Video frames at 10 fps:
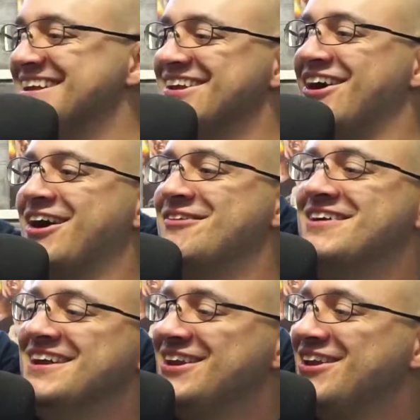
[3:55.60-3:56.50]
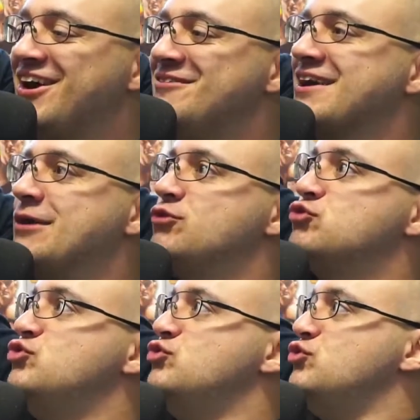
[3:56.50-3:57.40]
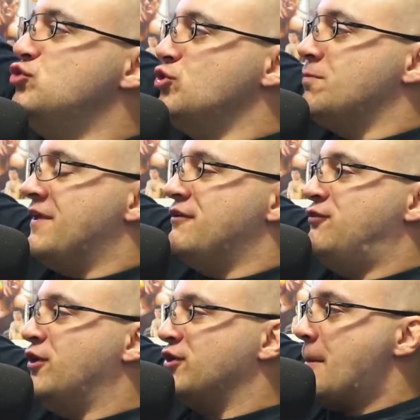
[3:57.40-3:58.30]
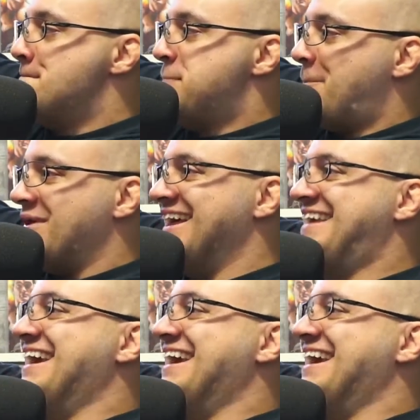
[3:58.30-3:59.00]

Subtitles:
arm that goes, and then a foot that go boop and like kicks